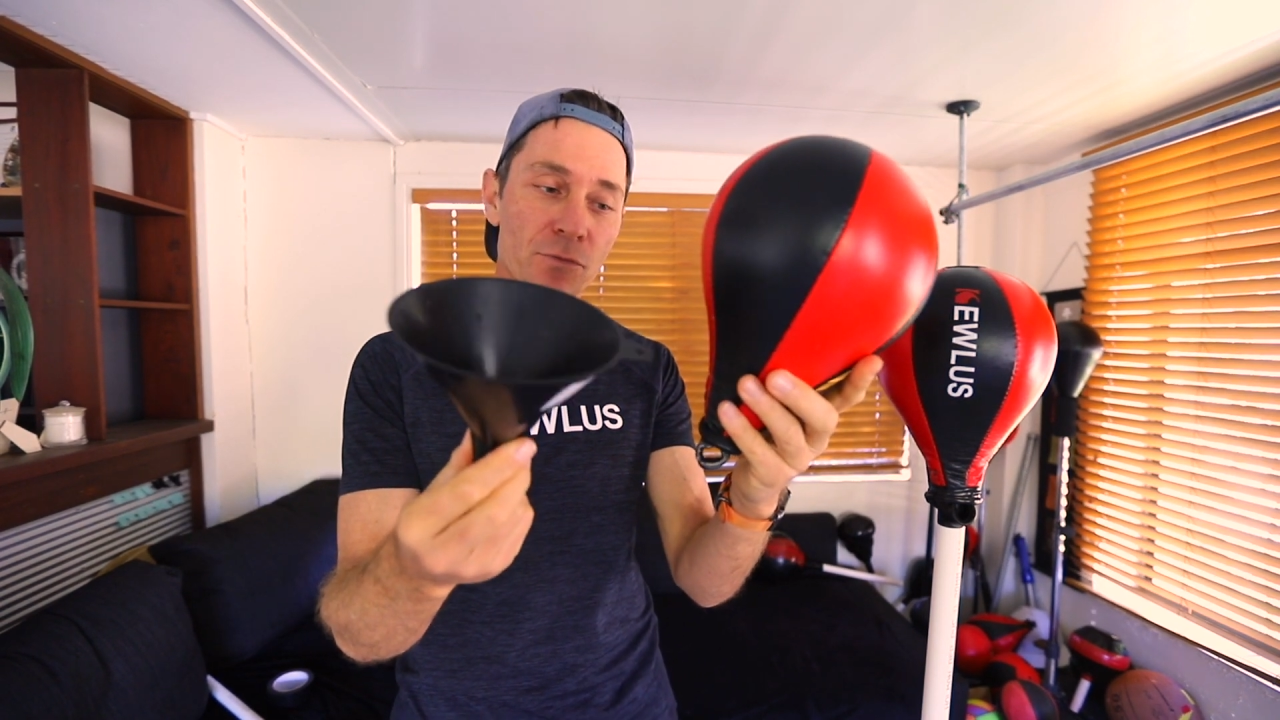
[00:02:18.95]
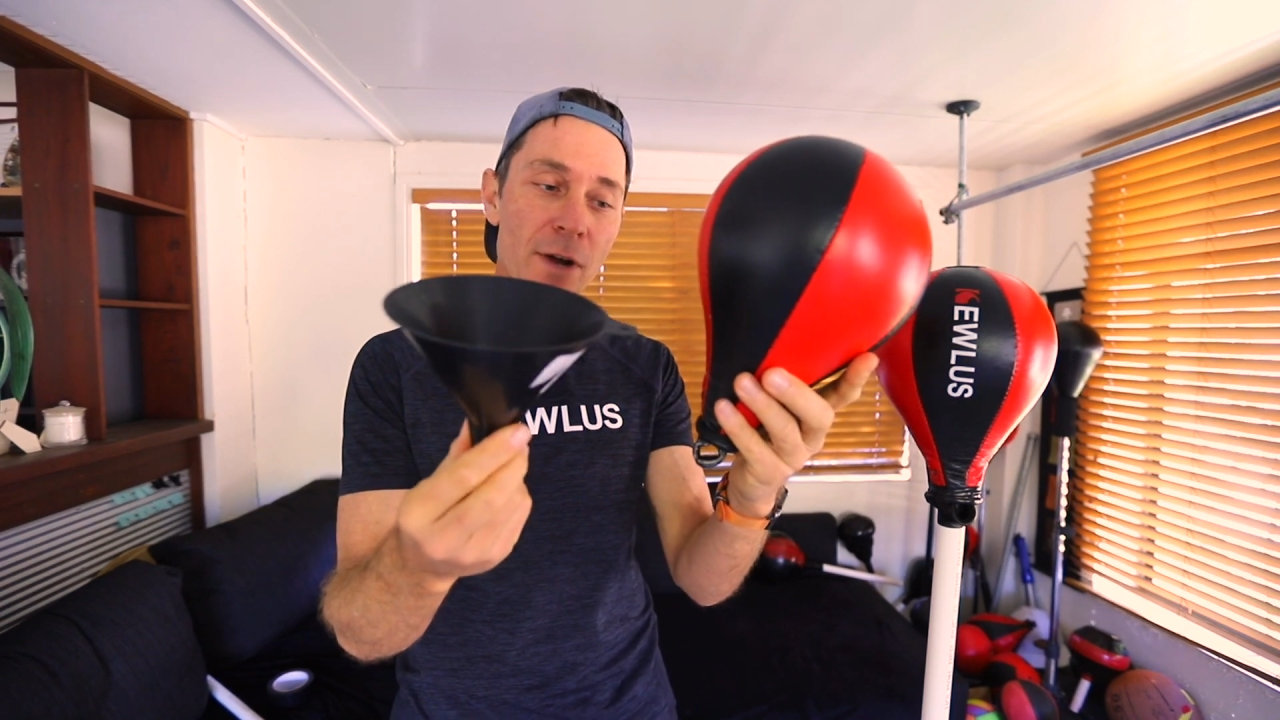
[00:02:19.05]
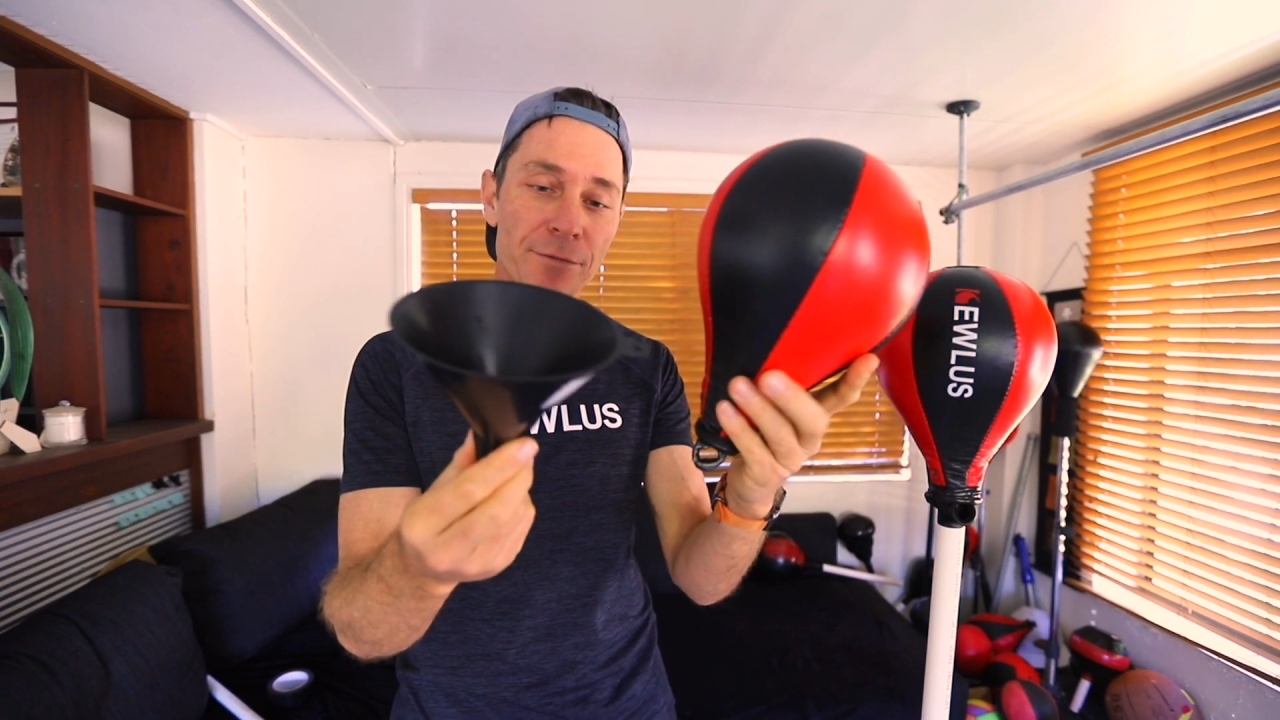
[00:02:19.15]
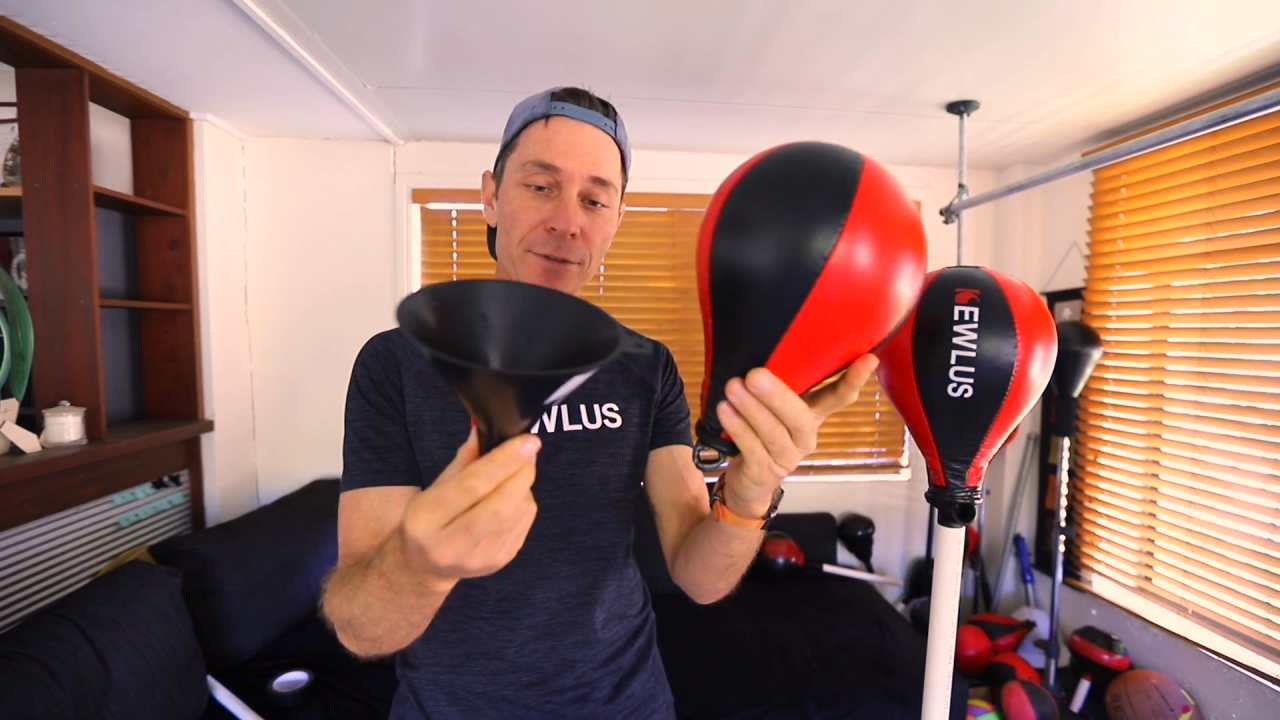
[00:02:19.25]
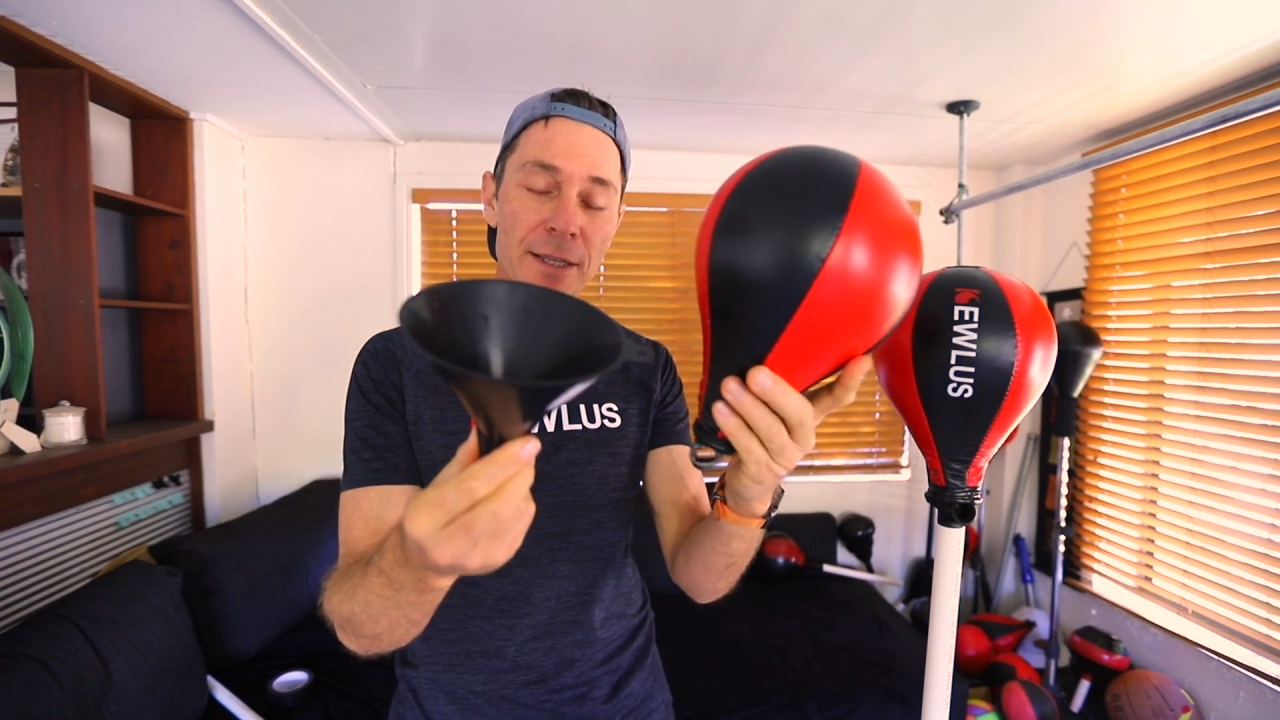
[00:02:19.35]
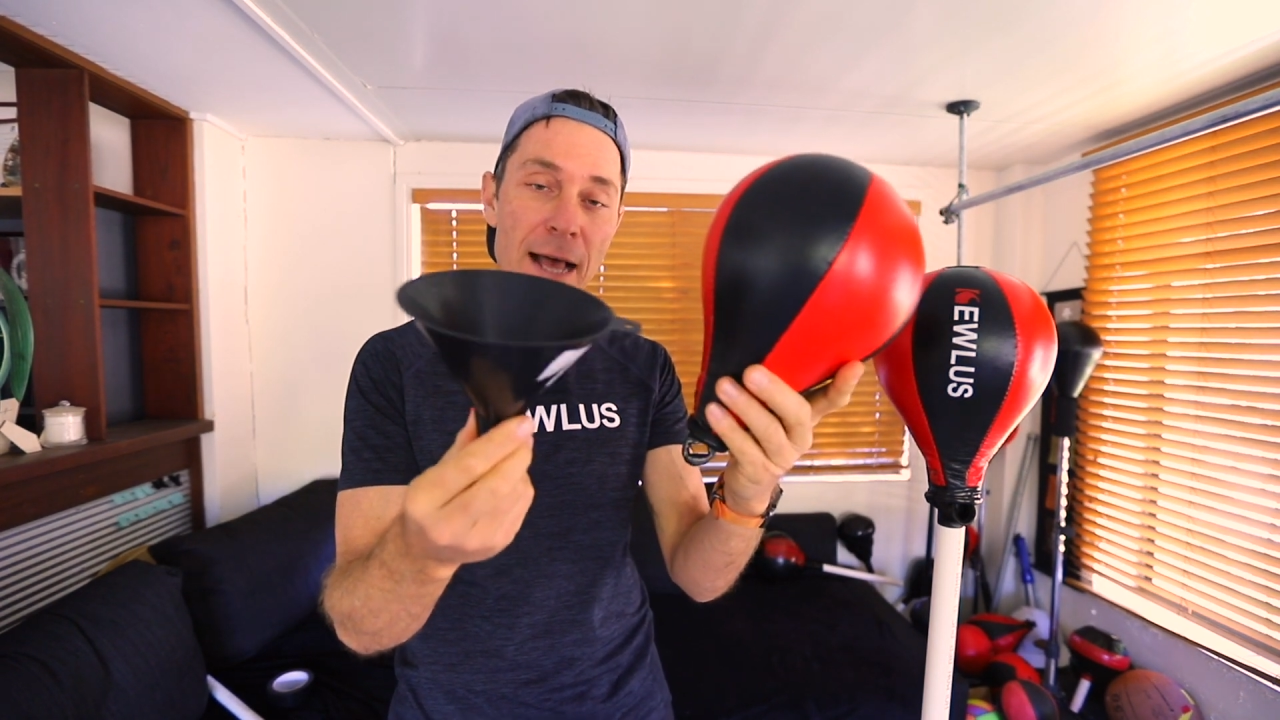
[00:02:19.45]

roughly